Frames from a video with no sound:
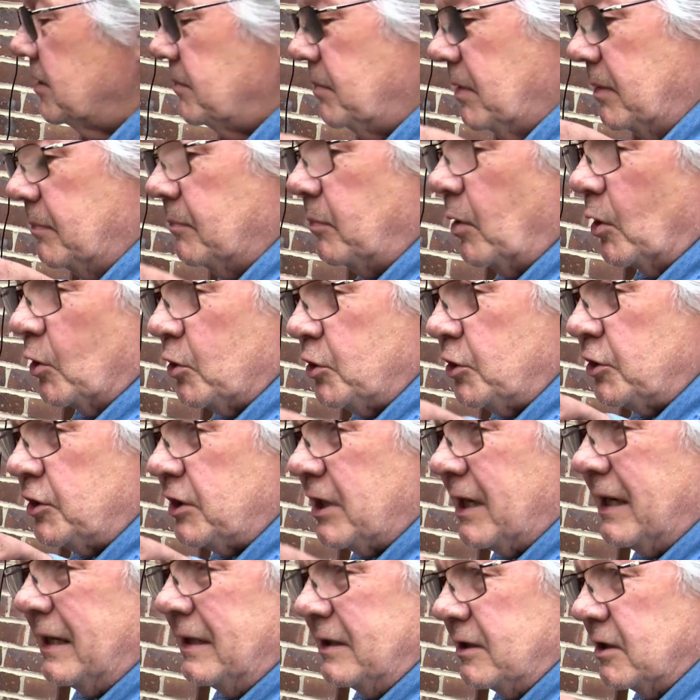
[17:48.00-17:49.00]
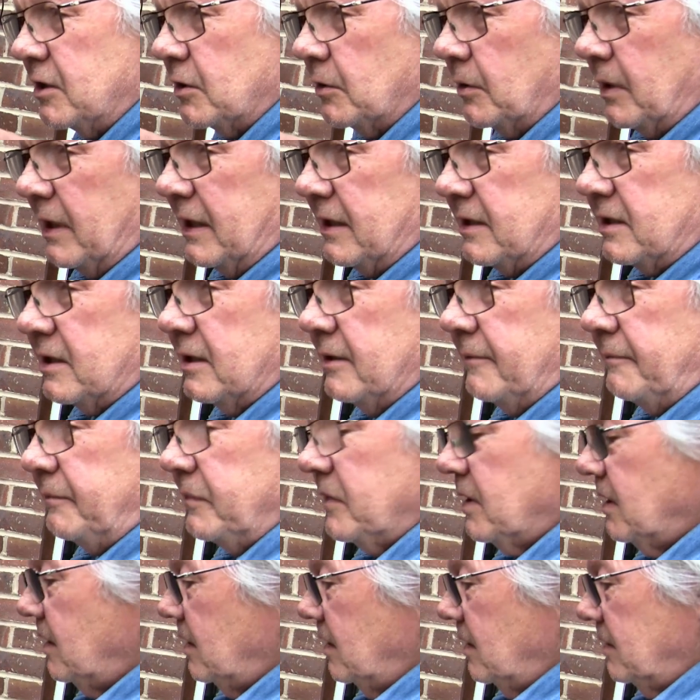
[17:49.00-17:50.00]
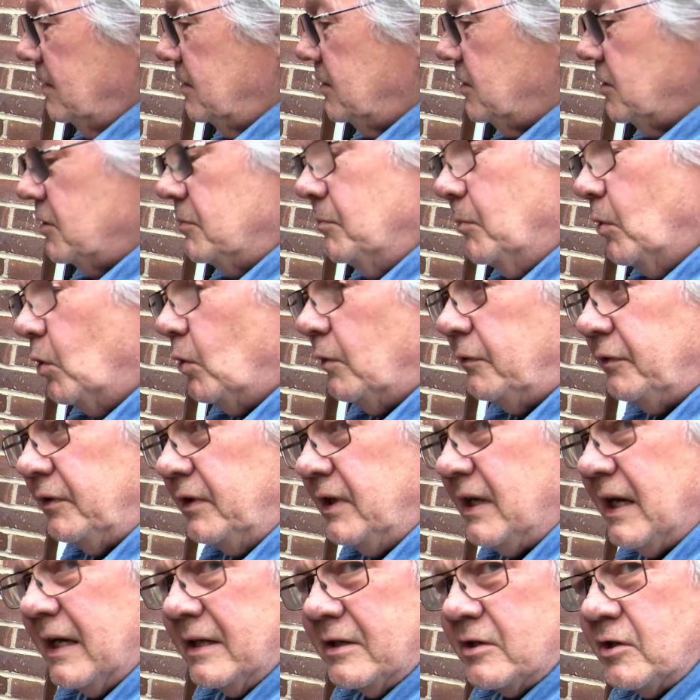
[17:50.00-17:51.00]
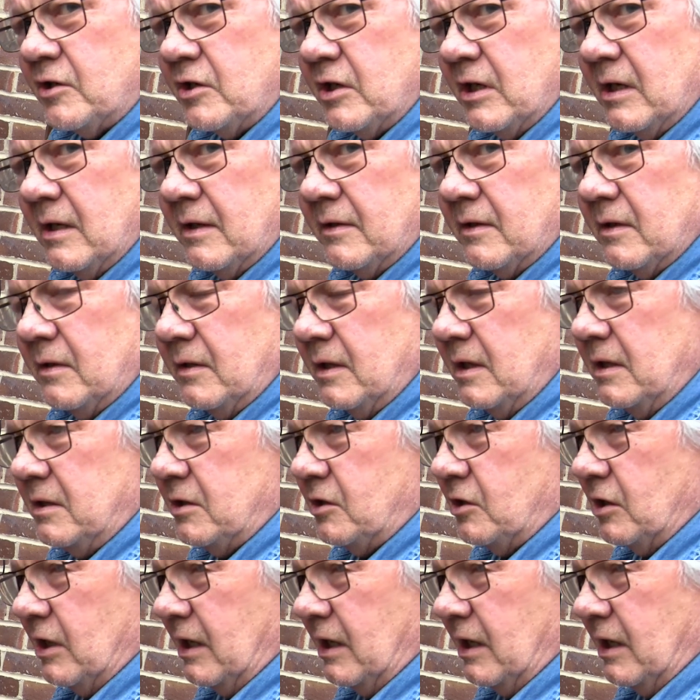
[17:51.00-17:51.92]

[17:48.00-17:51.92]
to be pushed into it. This is more for next year than this